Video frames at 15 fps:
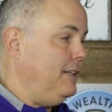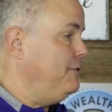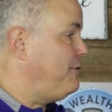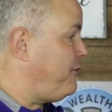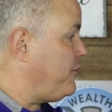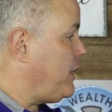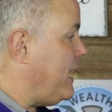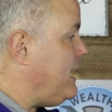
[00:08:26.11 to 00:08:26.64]

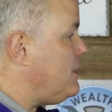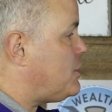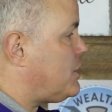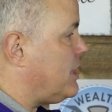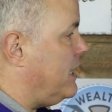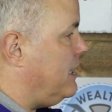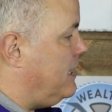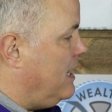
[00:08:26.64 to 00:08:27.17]

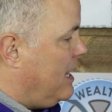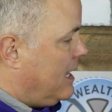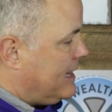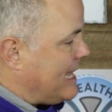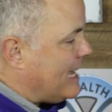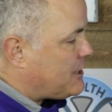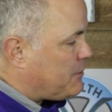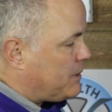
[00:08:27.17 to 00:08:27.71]
inflation? And
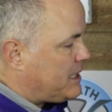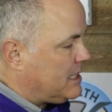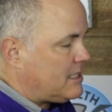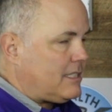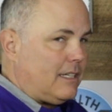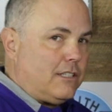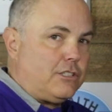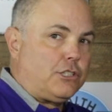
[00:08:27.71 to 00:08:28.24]
that's what
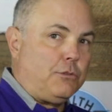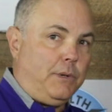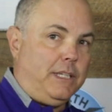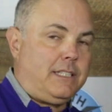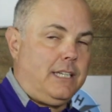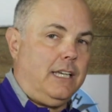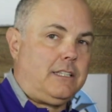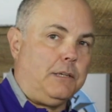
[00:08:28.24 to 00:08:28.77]
this is. So
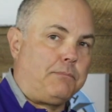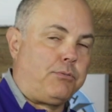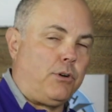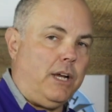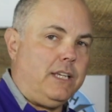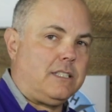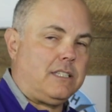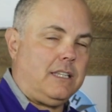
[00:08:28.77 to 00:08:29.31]
we take the
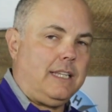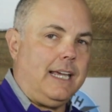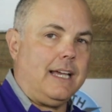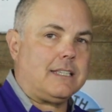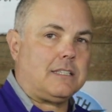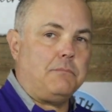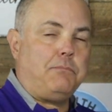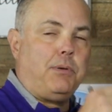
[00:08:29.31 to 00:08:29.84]
price of the
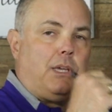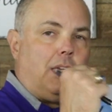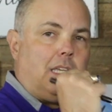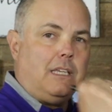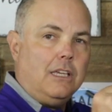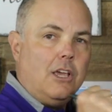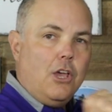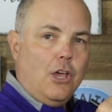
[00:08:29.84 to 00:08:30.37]

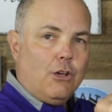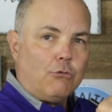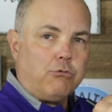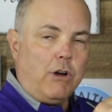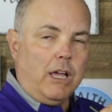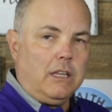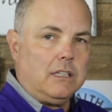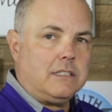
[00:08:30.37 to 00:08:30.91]
S&P
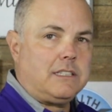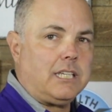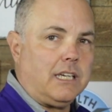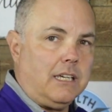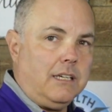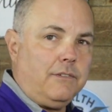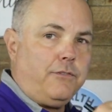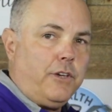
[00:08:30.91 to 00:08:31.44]

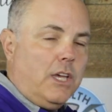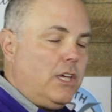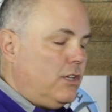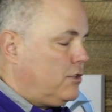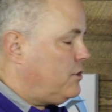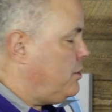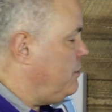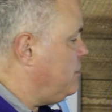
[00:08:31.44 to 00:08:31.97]
relative
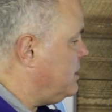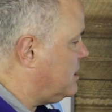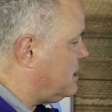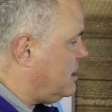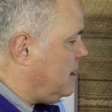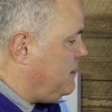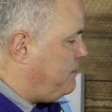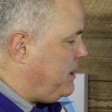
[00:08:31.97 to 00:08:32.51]
to the
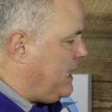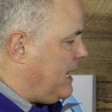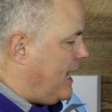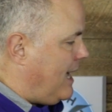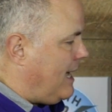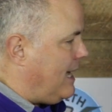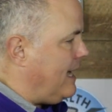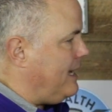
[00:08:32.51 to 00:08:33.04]

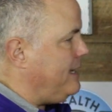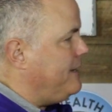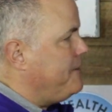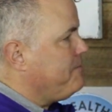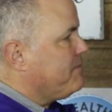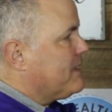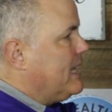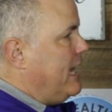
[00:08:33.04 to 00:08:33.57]
CPI,
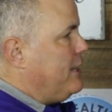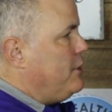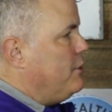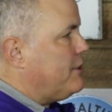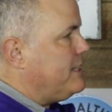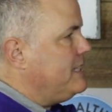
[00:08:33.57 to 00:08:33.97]
and you